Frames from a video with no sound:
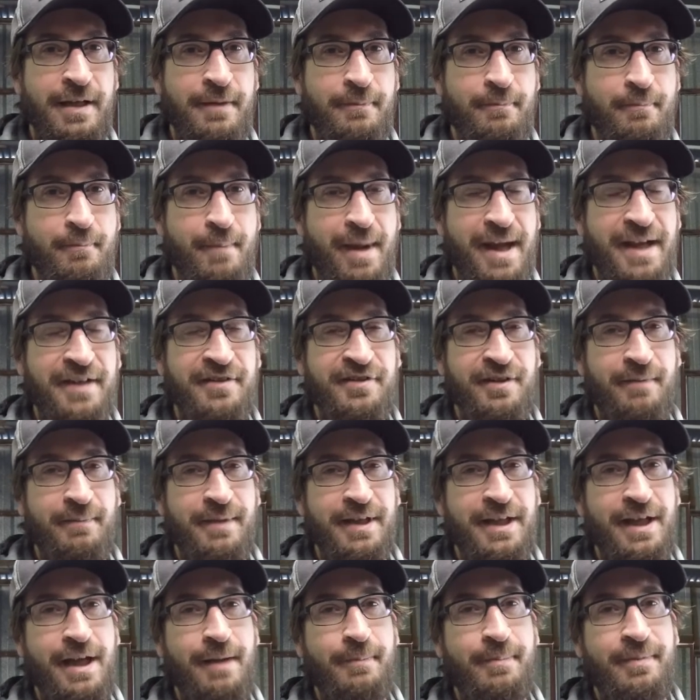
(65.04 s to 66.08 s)
make
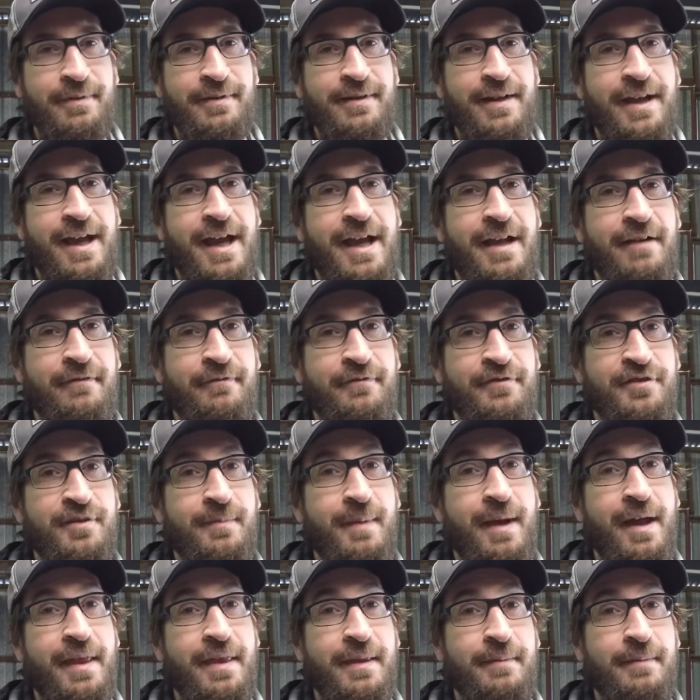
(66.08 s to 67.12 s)
something up out of some other